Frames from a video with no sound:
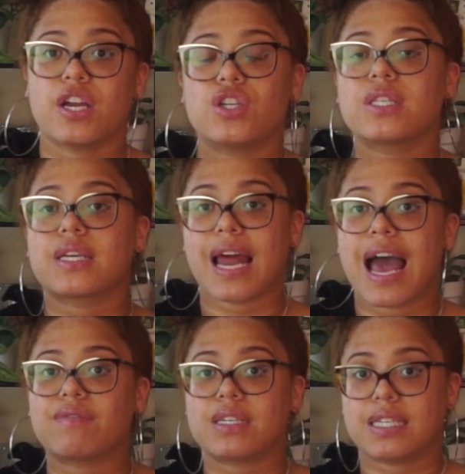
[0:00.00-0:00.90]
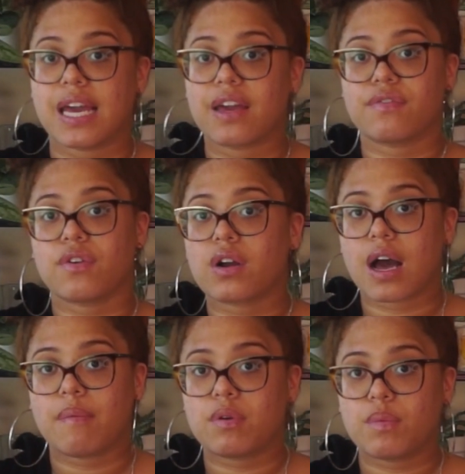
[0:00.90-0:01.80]
you're just going to have to take it for a
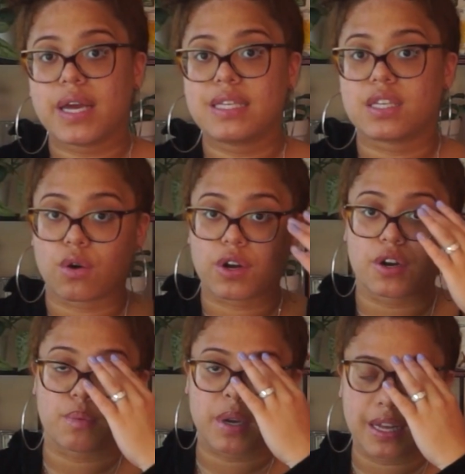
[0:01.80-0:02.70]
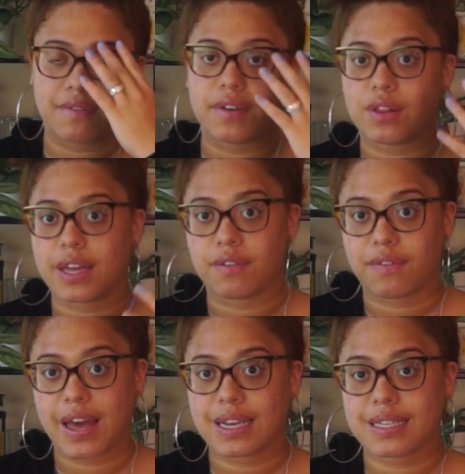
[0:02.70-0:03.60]
couple weeks in order to really feel the
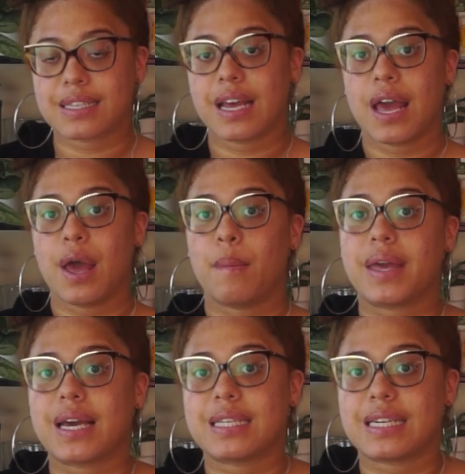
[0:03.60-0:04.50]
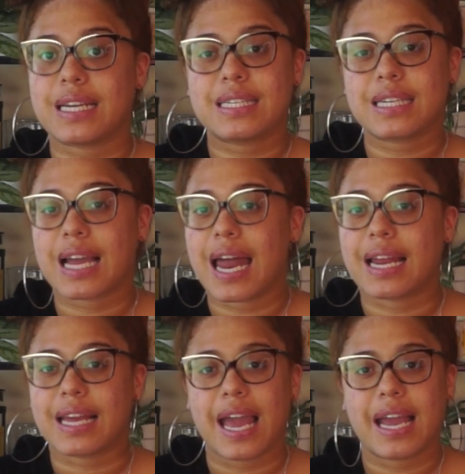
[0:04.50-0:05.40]
effects, because it needs to kind
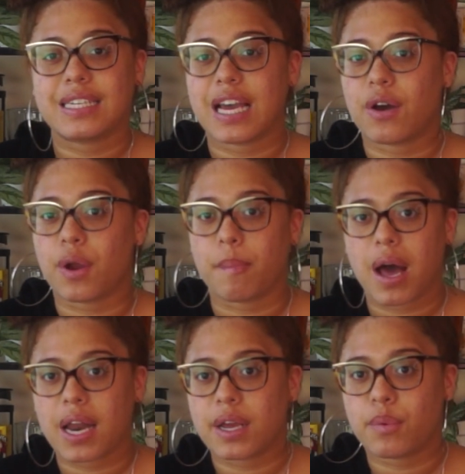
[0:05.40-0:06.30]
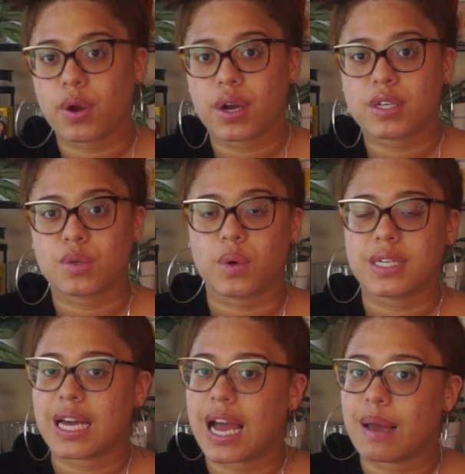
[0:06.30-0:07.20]
of gauge how your body works,
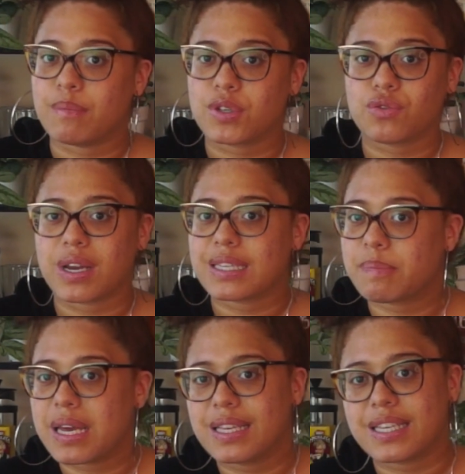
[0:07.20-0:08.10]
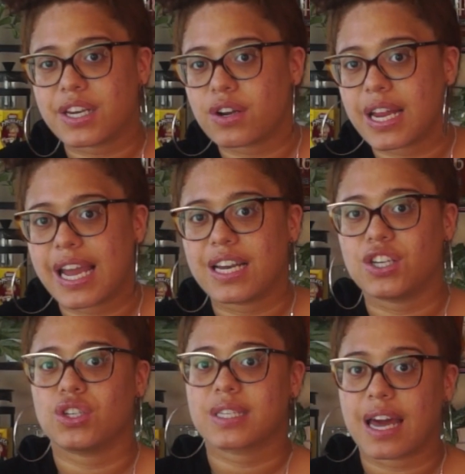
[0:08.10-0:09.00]
what time stress peaks in your day,
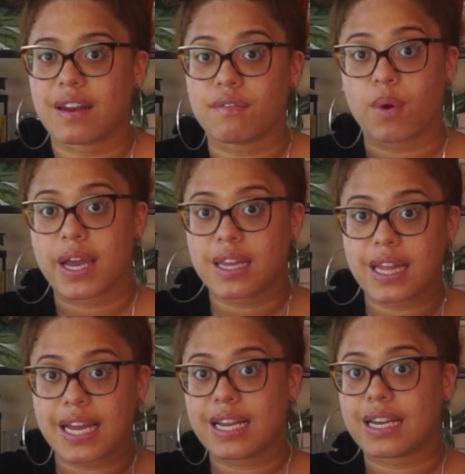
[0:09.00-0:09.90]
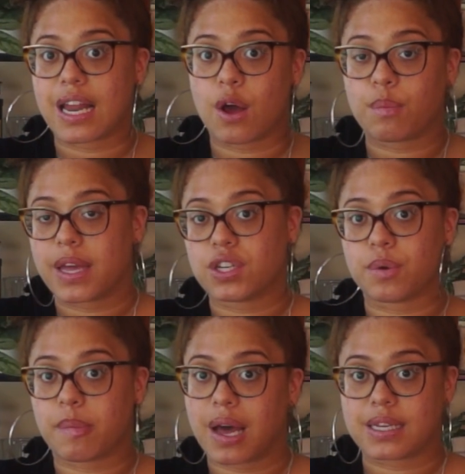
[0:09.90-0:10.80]
to just kind of regulate it and help get
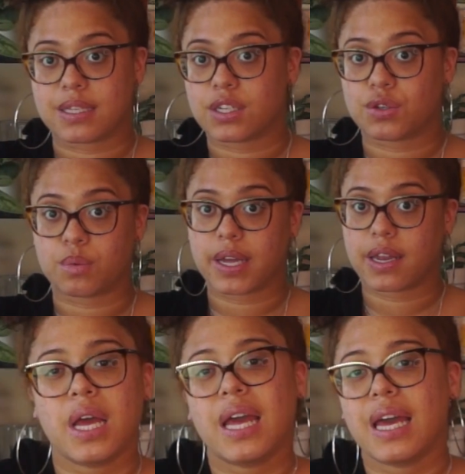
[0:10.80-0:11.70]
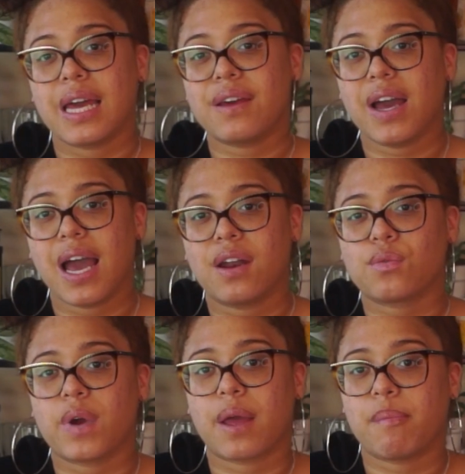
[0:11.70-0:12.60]
your body situated. If I had to
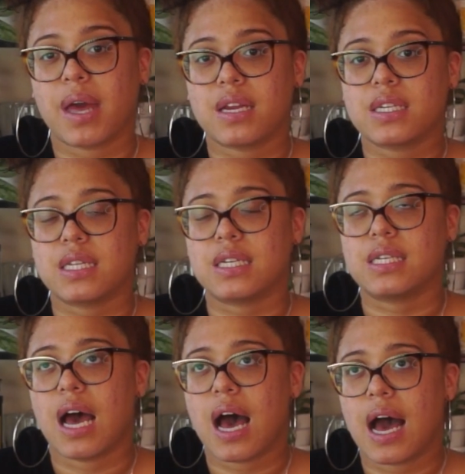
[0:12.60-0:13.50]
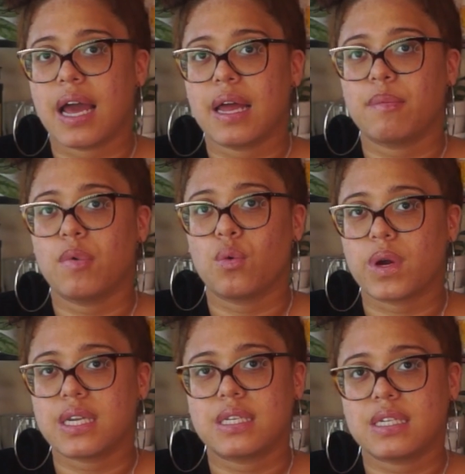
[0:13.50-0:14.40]
recommend the time
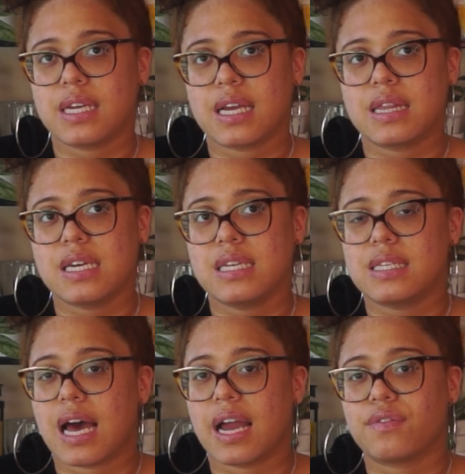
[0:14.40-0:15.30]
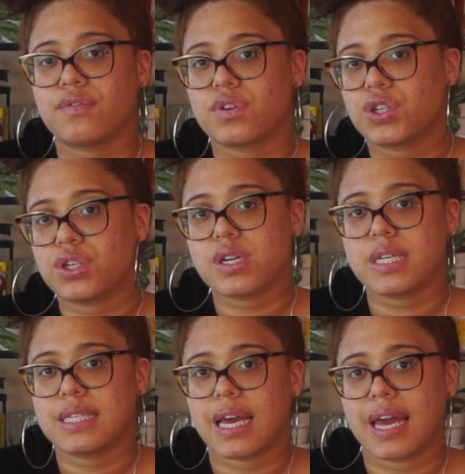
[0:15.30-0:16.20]
when to take these, I'd for sure
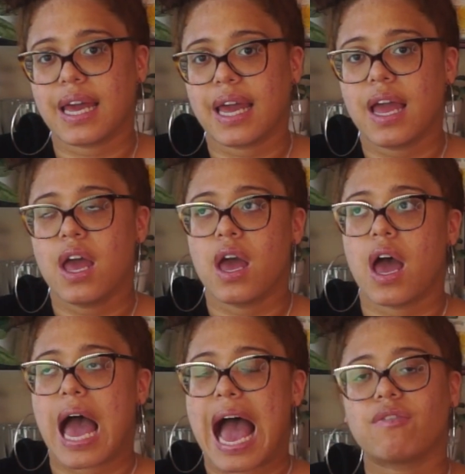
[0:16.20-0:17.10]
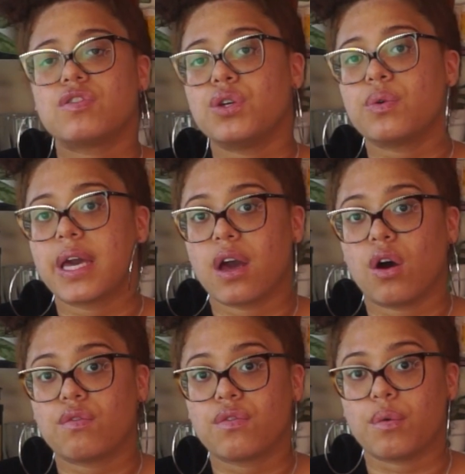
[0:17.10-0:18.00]
say after you get
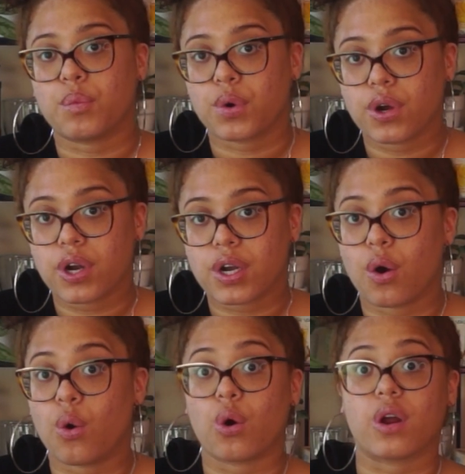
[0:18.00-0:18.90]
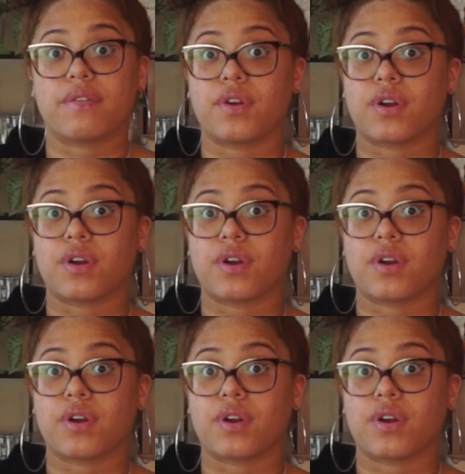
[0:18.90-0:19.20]
home from work, or if